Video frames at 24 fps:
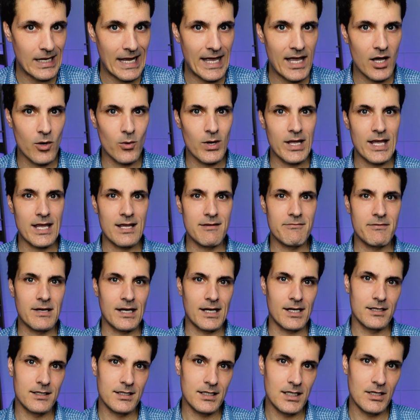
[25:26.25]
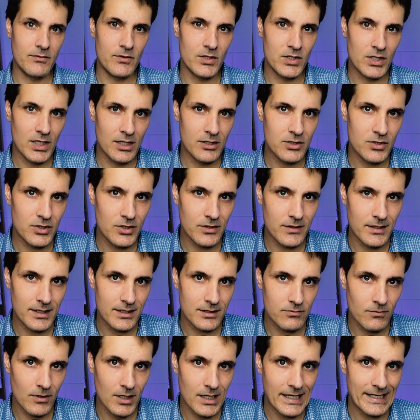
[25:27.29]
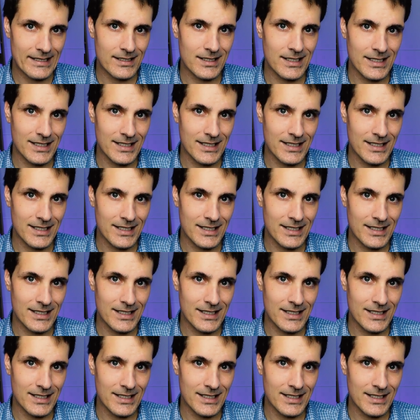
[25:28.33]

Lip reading: However, if you don't do things right,